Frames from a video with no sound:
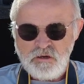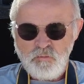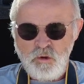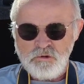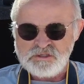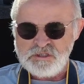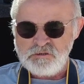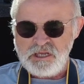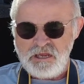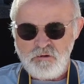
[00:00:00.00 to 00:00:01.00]
What I'm going to do
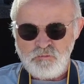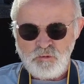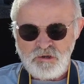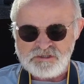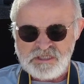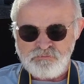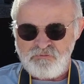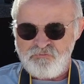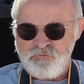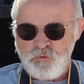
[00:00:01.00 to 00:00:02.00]
now, what I did
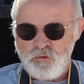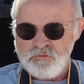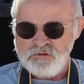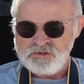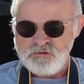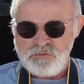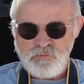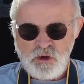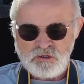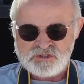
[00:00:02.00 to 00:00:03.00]
before, I'm going to do the
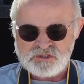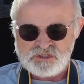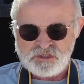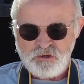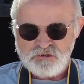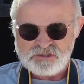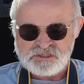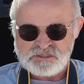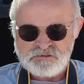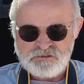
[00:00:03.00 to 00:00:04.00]
master
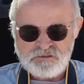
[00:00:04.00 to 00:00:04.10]
shots.